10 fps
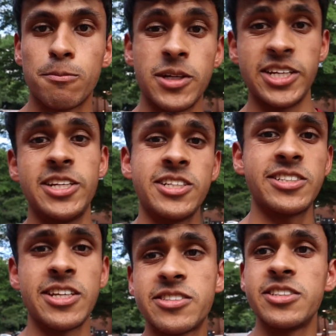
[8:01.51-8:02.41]
but it
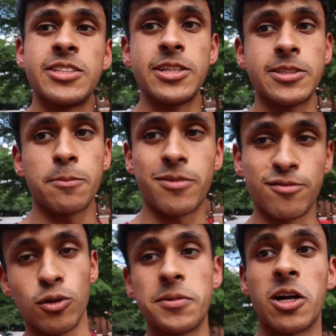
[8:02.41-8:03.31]
is NC State's like
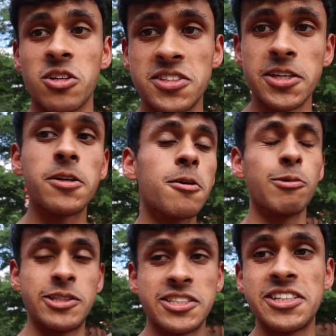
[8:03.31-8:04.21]
performing arts theater,
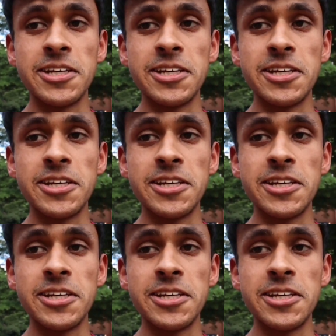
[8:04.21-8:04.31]
which is